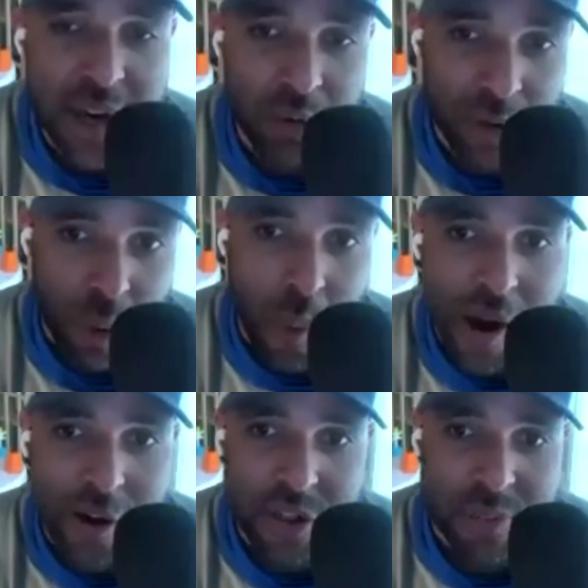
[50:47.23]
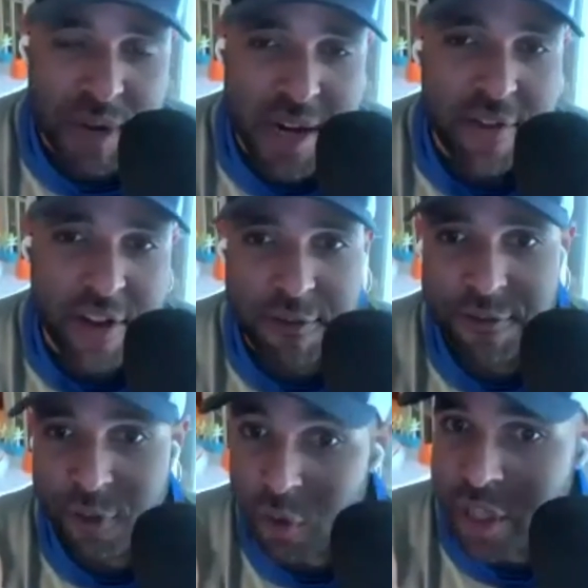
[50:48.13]
requires me to have a
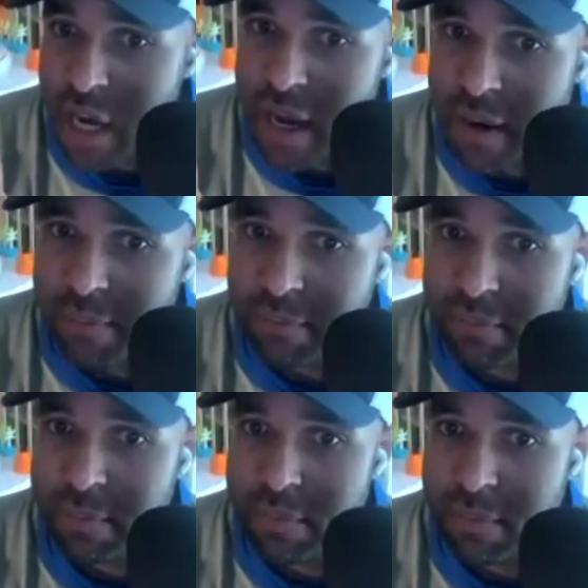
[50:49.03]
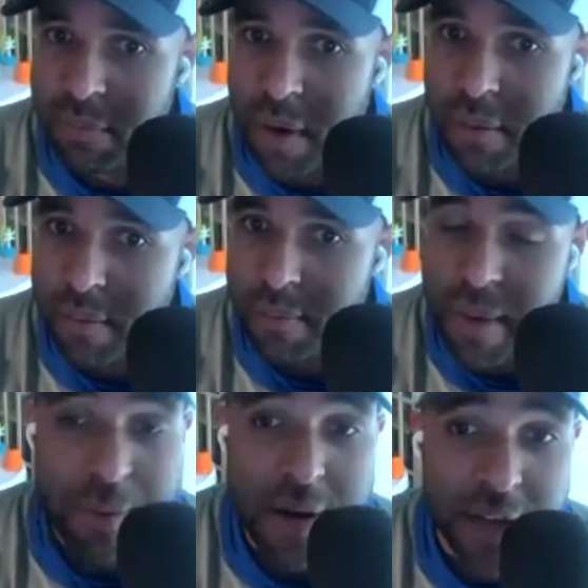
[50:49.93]
full-time,
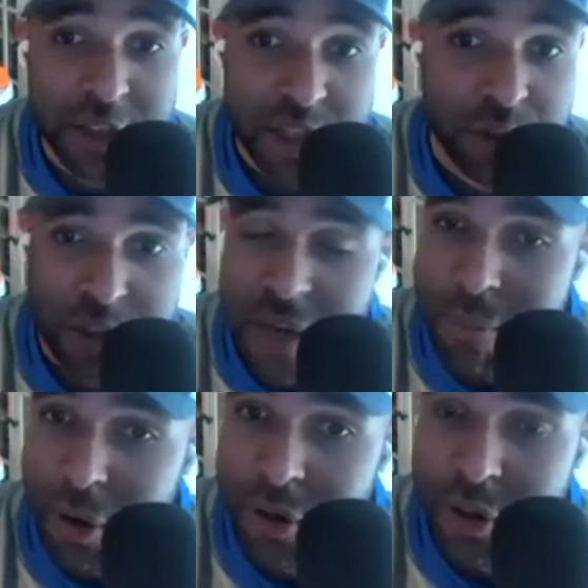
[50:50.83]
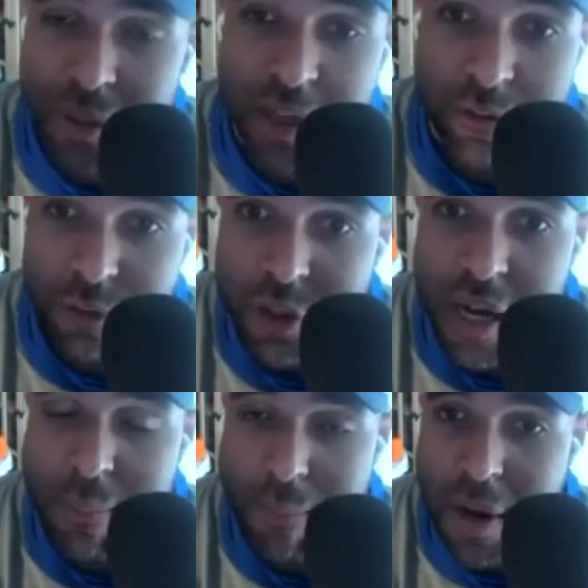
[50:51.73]
maybe not just a full-time marketer, but like a
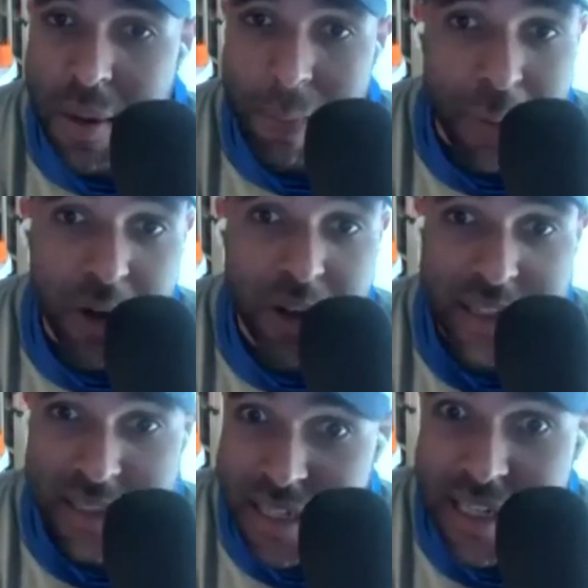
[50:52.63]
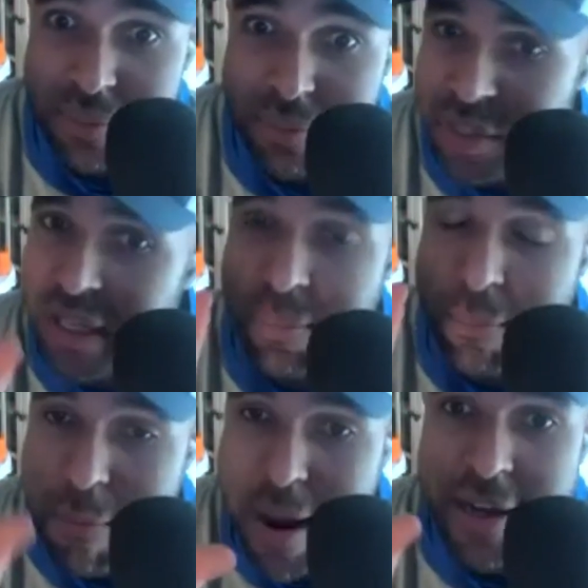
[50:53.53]
full-time marketing team to like
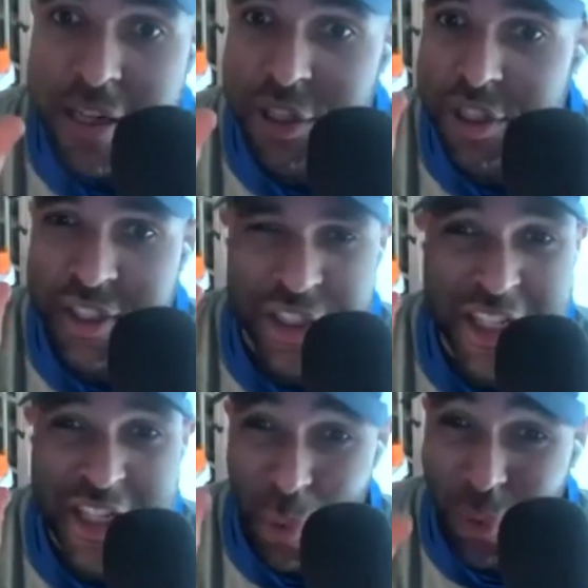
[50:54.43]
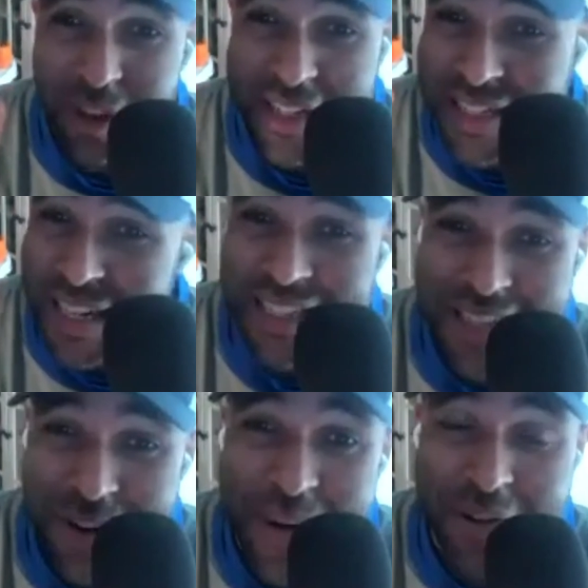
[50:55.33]
manage just the
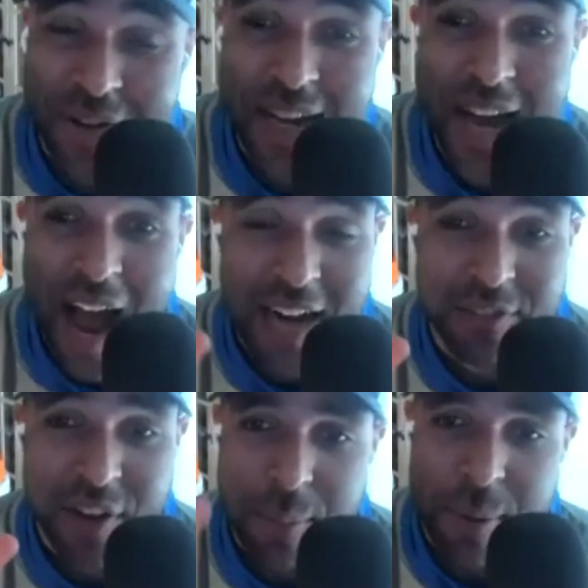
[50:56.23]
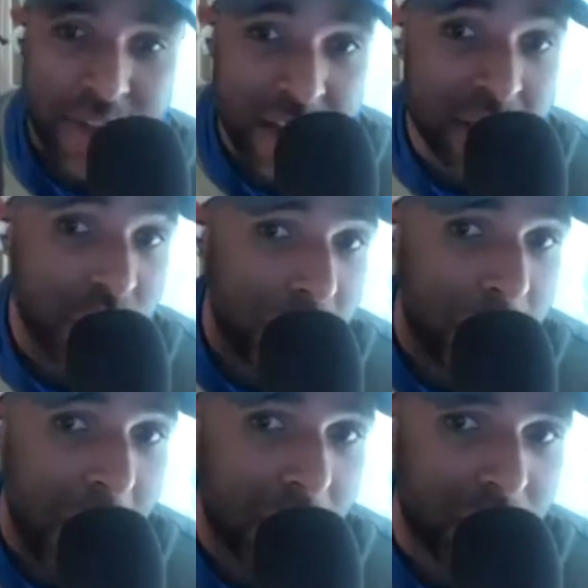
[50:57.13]
organization around Active Campaign. I think it's super
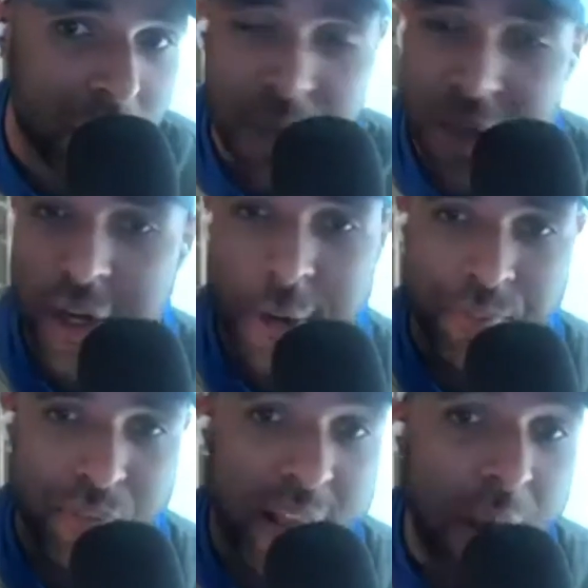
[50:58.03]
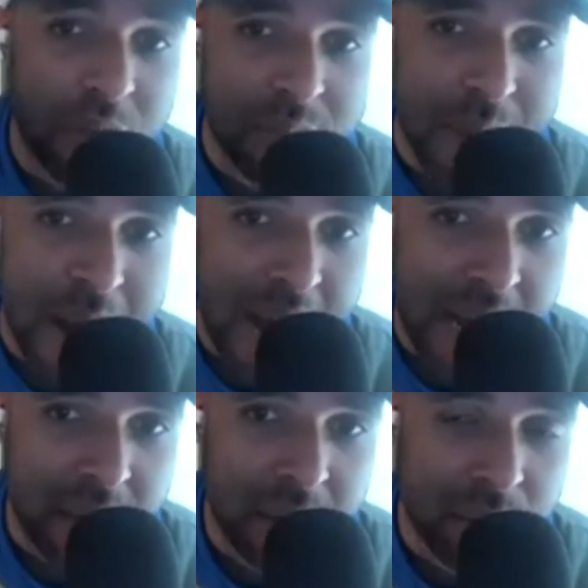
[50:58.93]
powerful, but that was
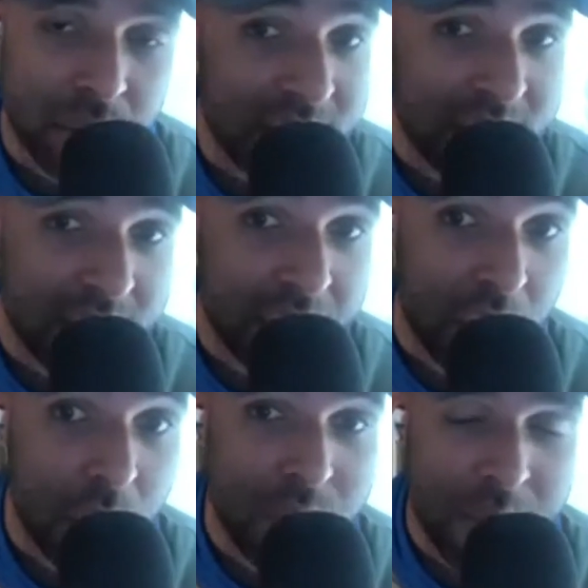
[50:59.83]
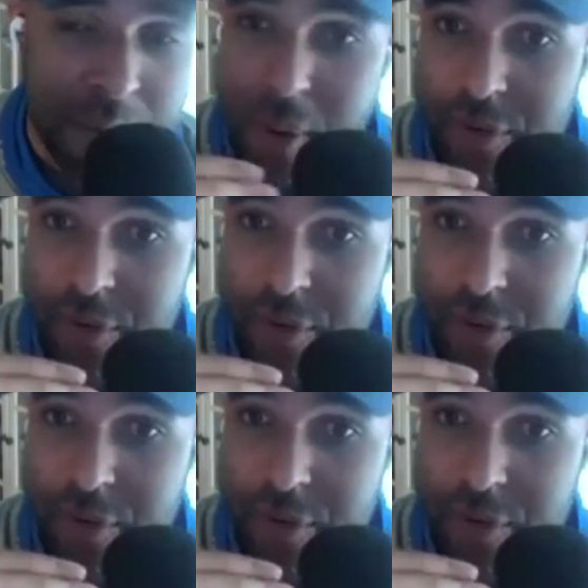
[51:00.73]
my reason I didn't go with them. And I went with